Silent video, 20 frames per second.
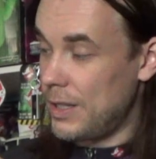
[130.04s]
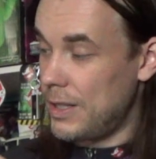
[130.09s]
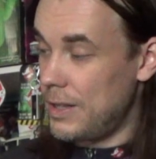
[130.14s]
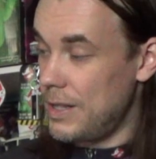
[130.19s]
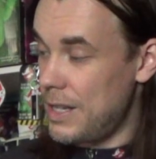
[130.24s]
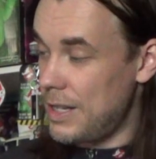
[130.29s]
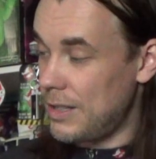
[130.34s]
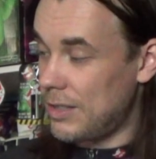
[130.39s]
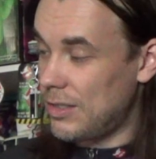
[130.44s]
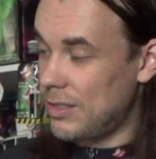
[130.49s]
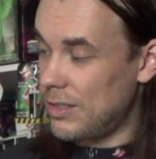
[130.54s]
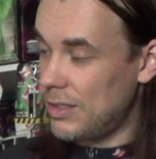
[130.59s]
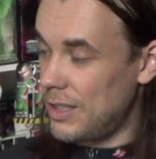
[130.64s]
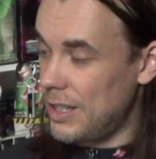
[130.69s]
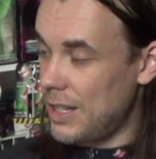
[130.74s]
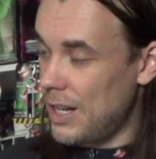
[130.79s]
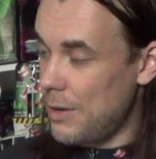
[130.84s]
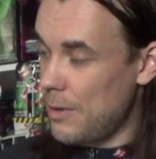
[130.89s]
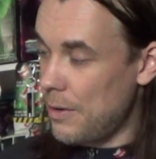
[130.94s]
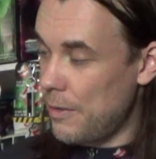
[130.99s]
than this,
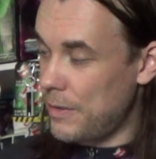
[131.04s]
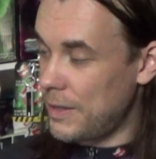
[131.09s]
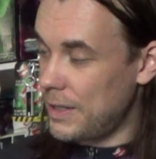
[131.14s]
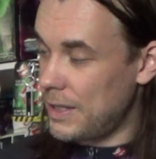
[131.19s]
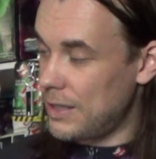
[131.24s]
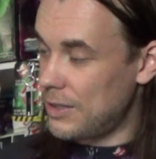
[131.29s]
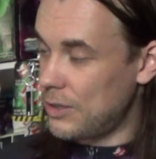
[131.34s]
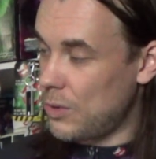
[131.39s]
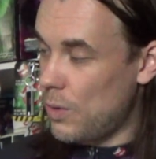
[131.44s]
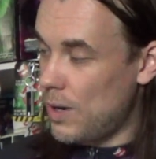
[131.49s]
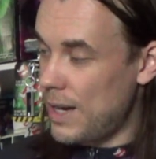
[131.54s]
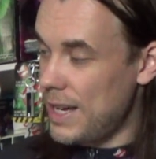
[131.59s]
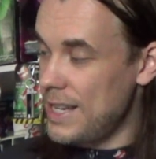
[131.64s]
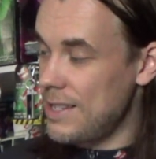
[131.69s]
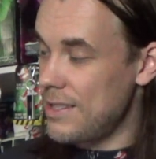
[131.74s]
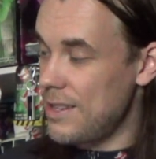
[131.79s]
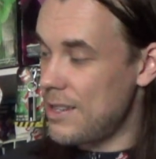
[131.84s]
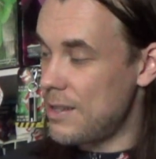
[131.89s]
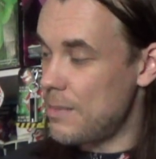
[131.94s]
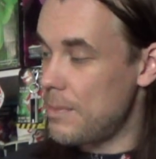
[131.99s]
you know. I think that's quite
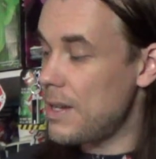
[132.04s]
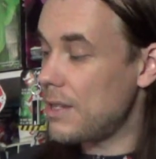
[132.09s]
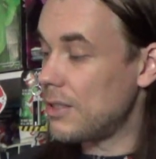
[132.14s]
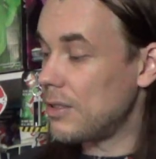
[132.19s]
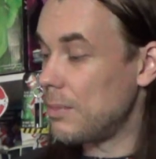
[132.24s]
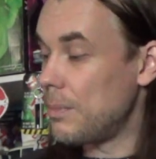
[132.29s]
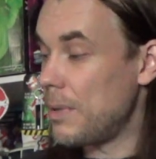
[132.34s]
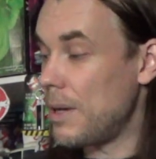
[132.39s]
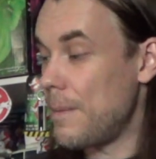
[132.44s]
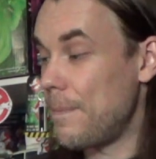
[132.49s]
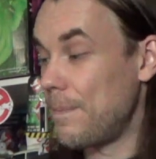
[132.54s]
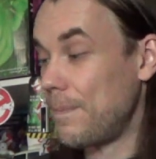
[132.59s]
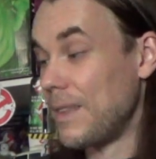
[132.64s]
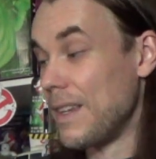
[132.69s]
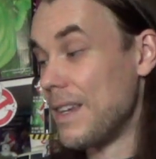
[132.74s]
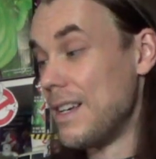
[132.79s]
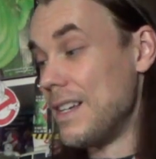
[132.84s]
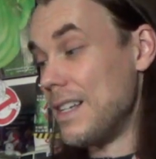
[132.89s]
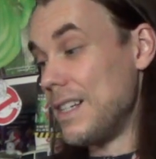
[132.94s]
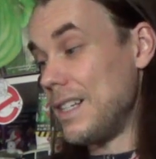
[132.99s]
easy to miss. But
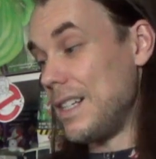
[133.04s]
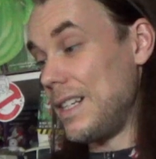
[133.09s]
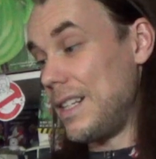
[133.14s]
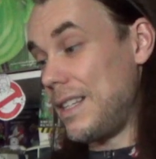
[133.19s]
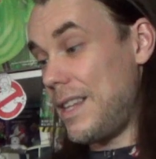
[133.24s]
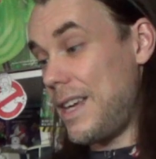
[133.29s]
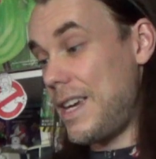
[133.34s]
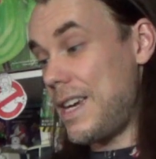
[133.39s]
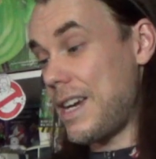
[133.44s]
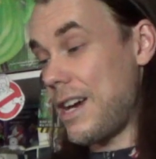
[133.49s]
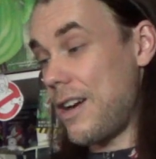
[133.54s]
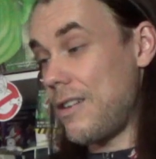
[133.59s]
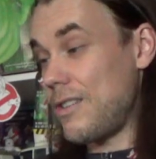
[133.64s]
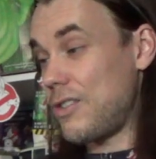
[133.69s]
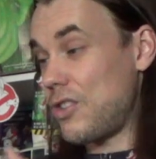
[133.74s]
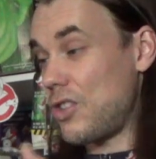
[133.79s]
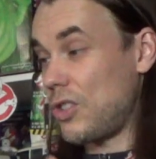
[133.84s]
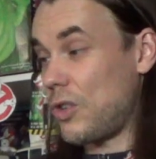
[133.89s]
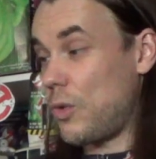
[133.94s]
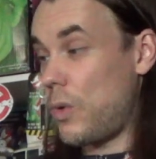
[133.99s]
there you go,
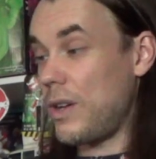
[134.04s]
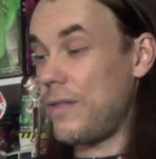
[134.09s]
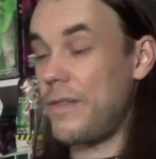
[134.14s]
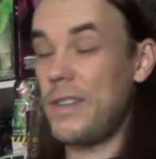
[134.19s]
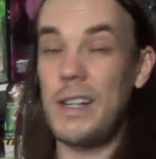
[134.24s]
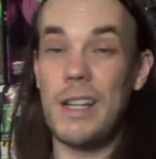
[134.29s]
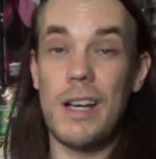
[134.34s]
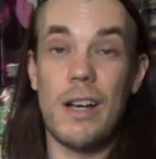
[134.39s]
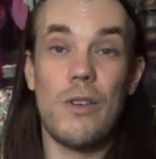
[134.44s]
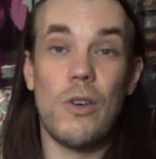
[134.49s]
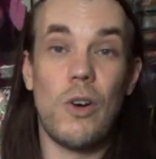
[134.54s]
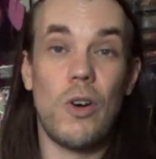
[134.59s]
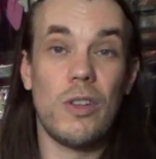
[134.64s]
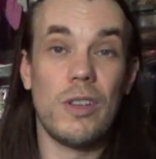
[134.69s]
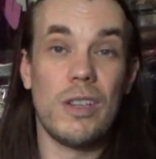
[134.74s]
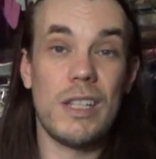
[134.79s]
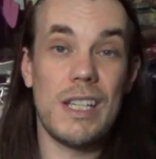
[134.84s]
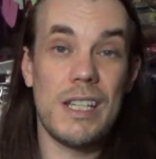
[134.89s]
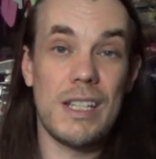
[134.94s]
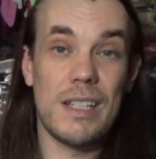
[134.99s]
it's just a quick video
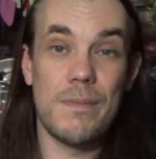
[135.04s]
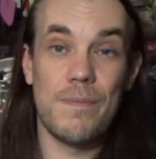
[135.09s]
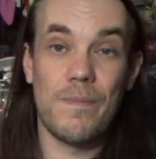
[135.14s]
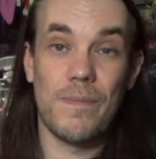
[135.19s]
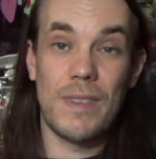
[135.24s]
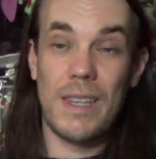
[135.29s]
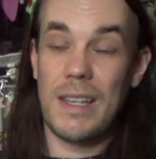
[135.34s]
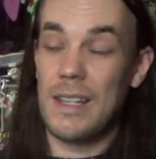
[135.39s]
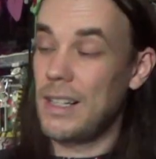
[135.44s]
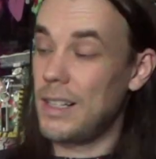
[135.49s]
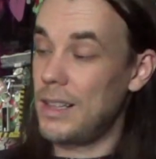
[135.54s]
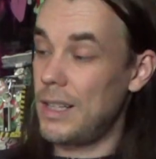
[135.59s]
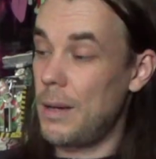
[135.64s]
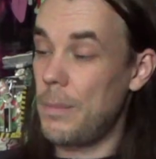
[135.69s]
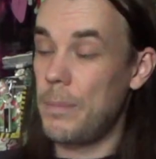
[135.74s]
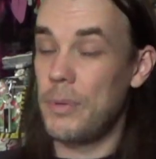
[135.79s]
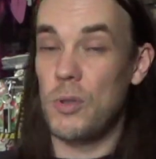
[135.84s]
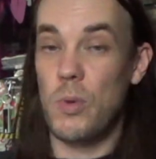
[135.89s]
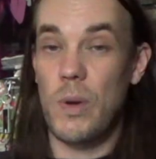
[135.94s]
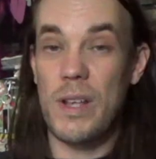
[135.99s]
on the um,
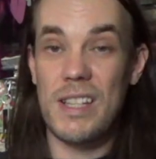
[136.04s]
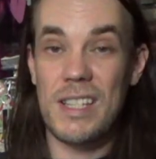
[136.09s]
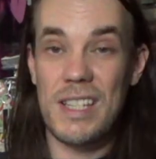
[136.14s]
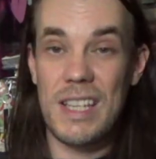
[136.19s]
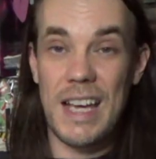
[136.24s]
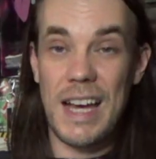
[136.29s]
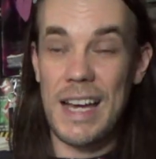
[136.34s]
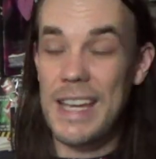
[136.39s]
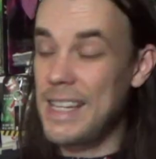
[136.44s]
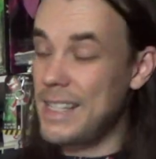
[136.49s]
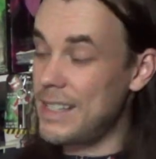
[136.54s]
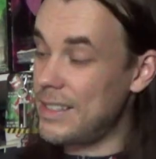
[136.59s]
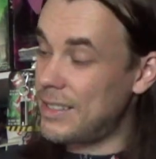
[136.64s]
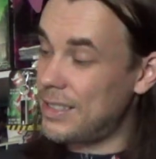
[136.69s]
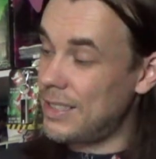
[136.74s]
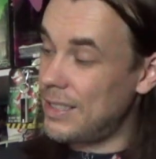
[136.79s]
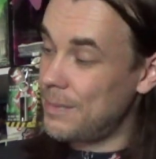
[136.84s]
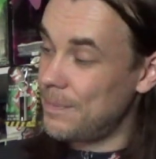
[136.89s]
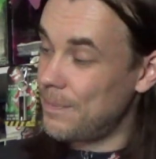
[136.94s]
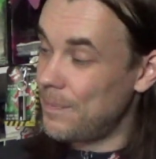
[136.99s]
Club
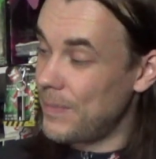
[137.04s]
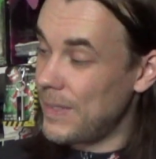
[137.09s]
twenty-eight.